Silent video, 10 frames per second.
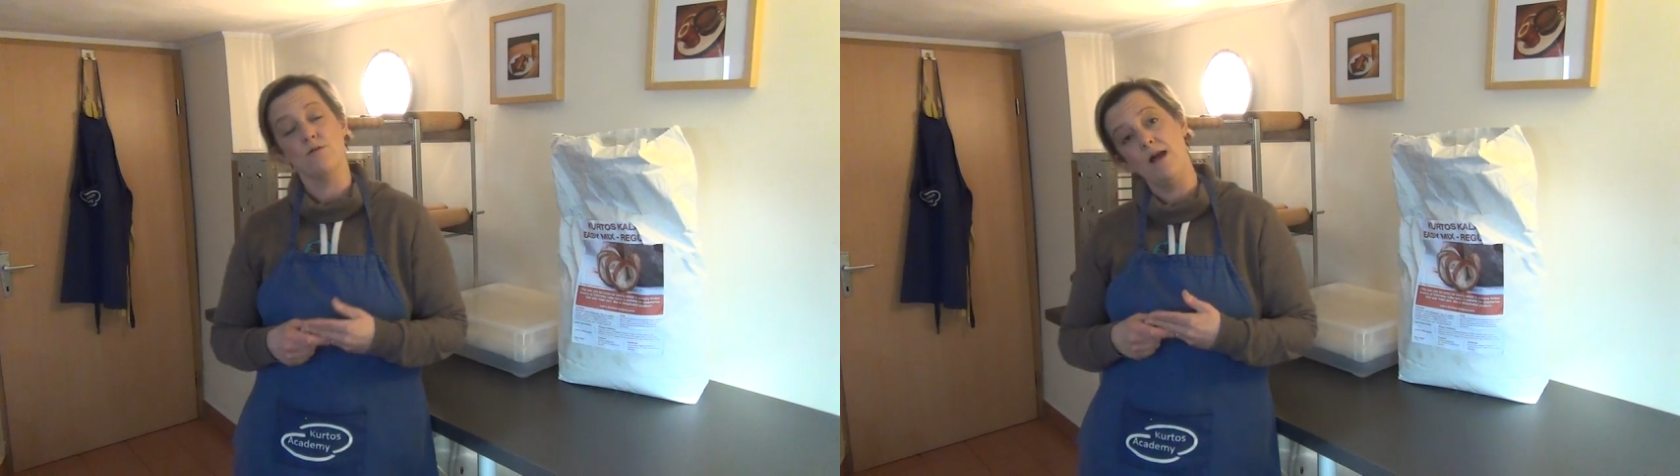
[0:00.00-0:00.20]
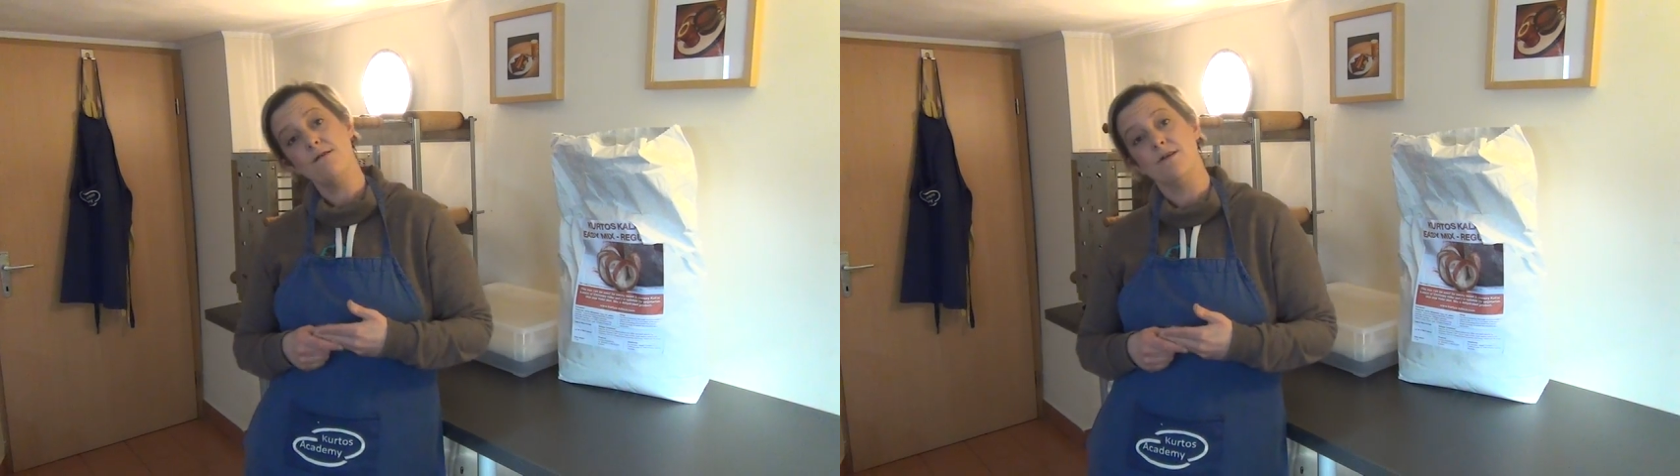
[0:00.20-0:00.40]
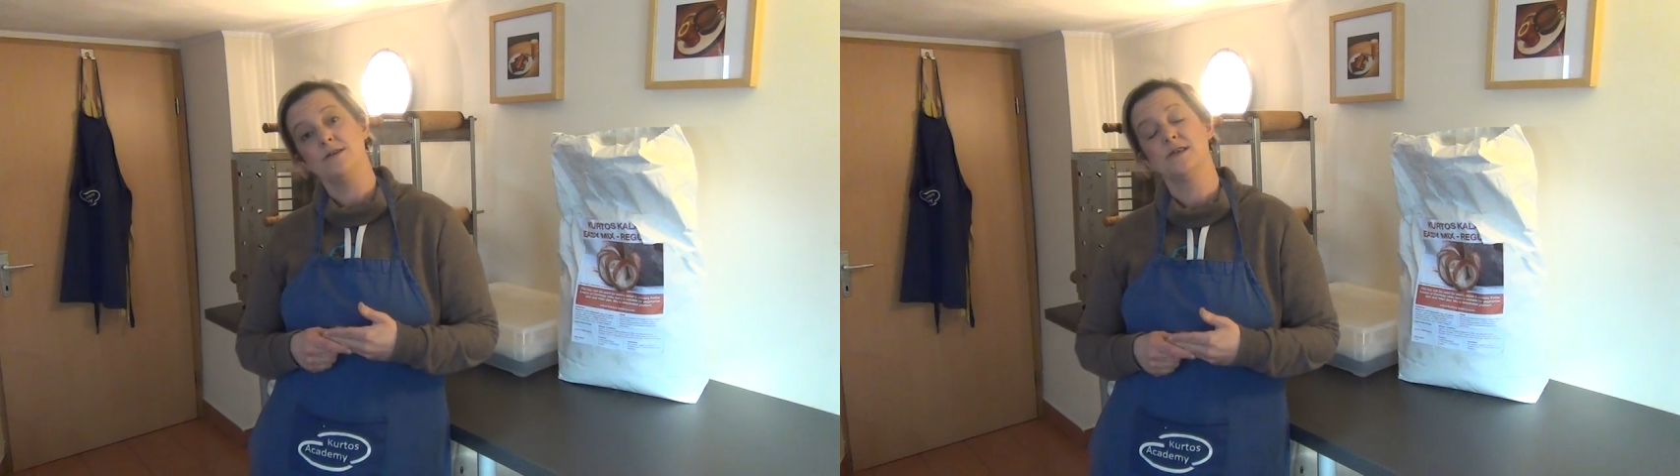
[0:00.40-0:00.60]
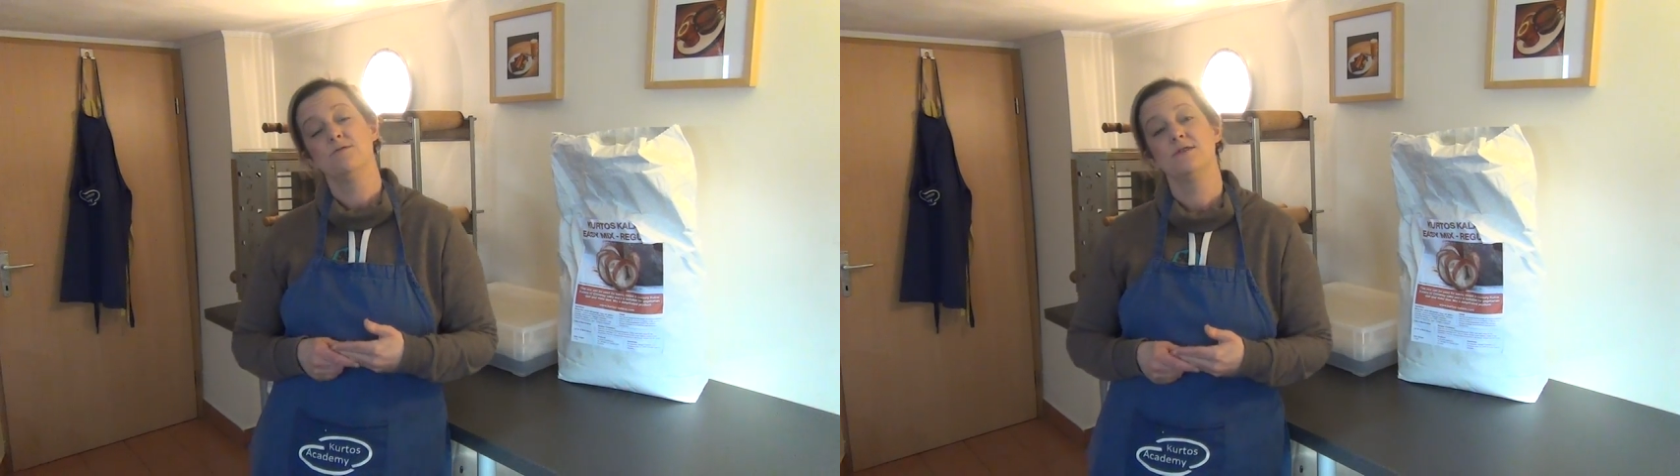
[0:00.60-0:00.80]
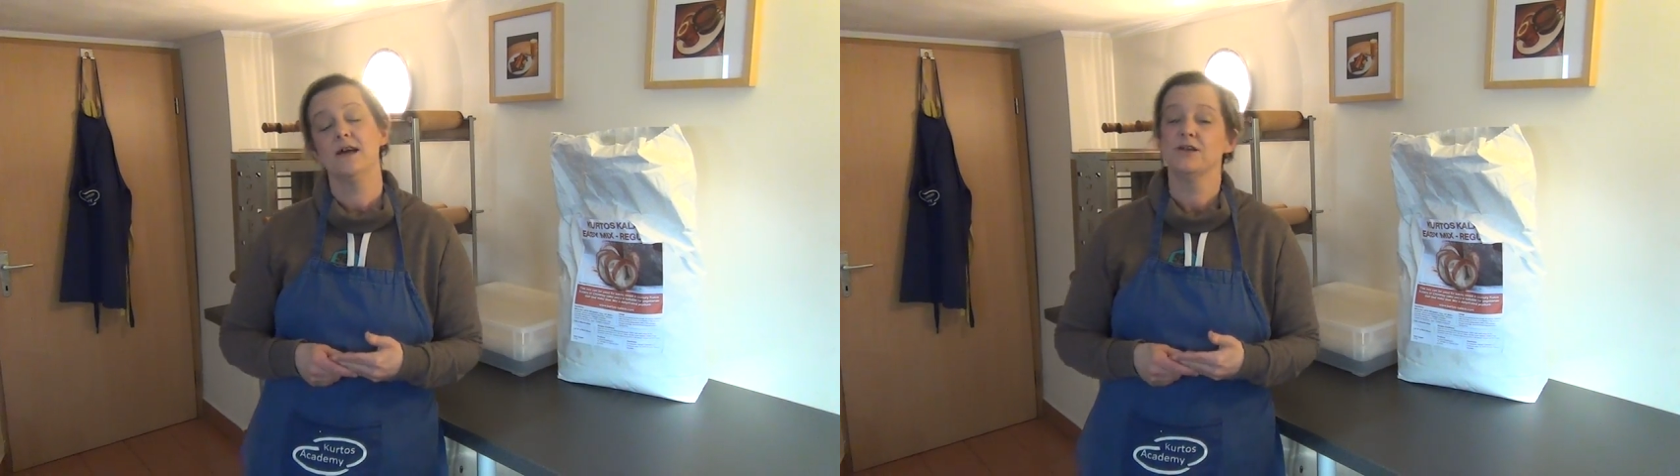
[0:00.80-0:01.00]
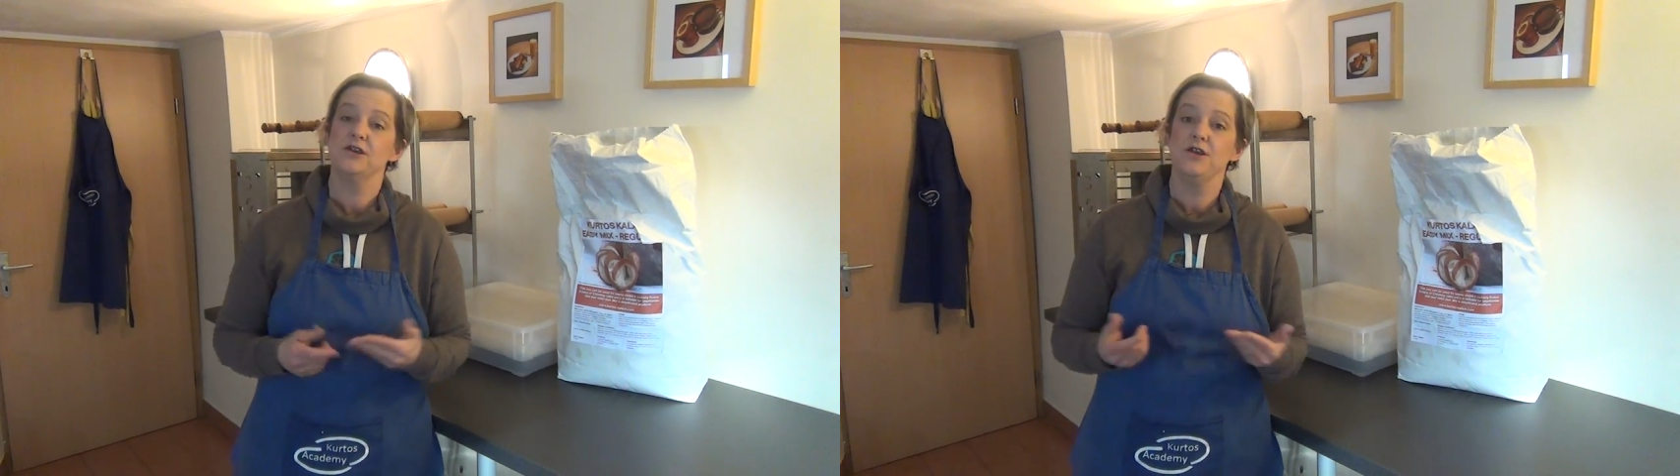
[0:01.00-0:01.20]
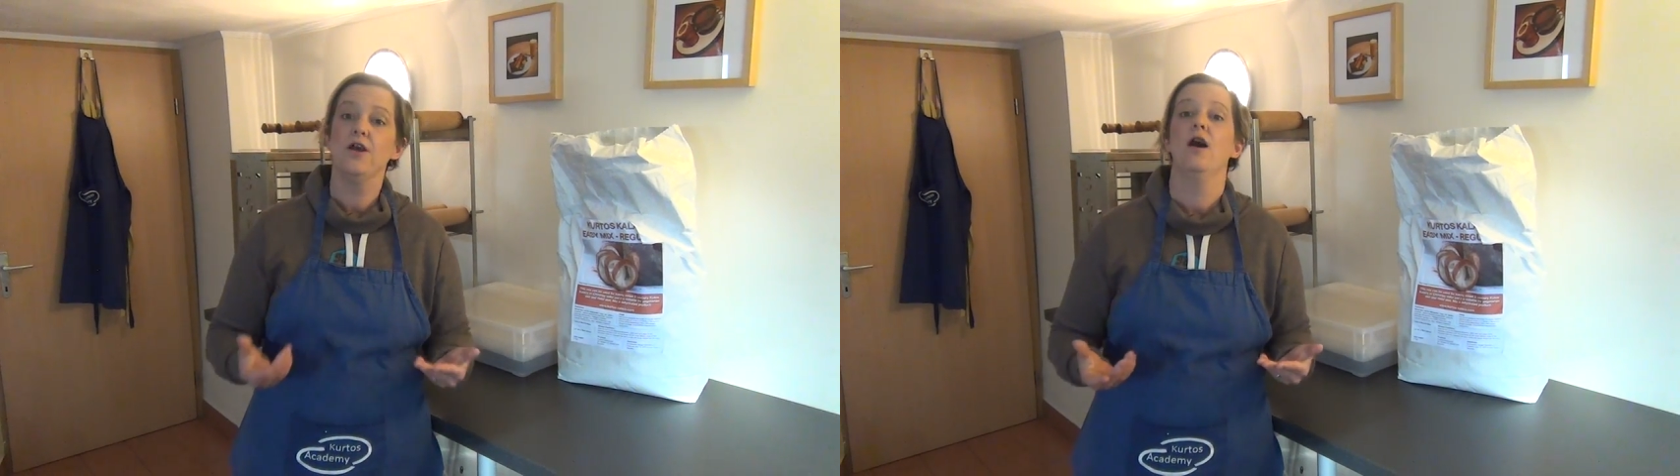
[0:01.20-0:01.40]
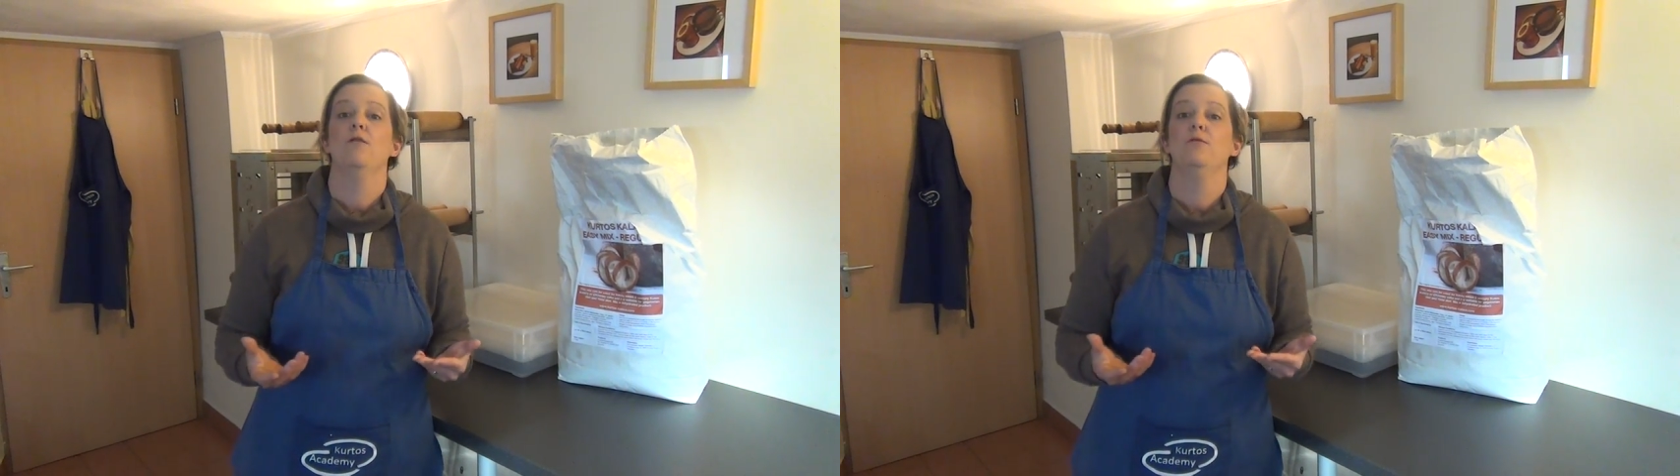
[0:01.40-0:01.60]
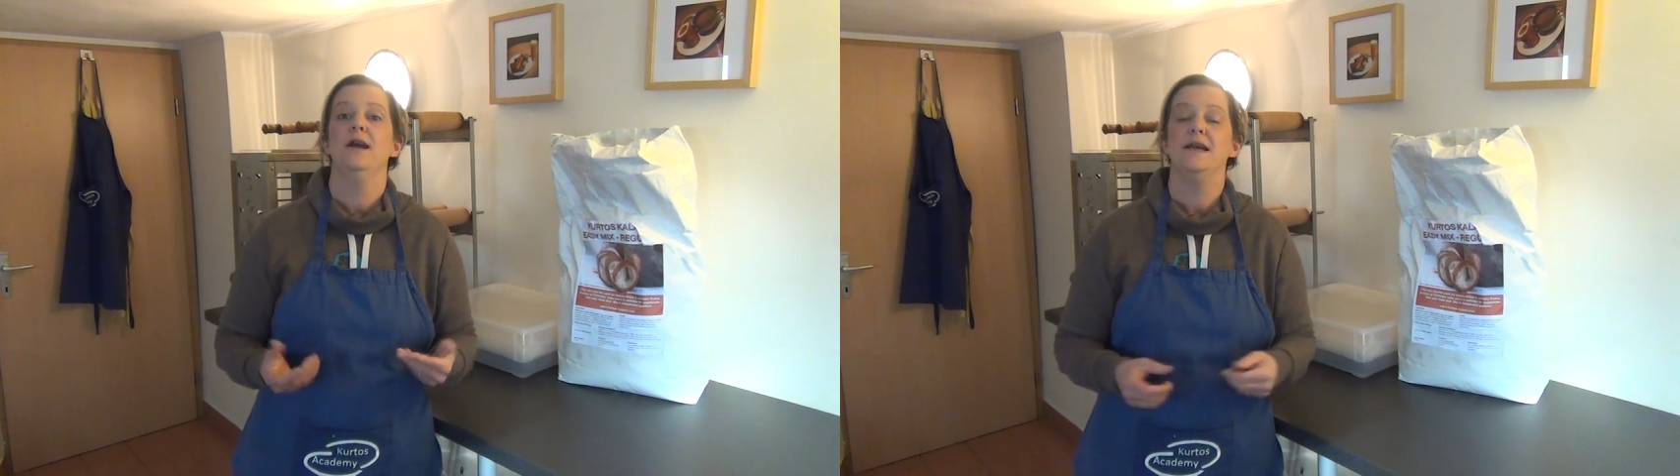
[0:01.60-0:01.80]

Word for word: or our answer, is actually no.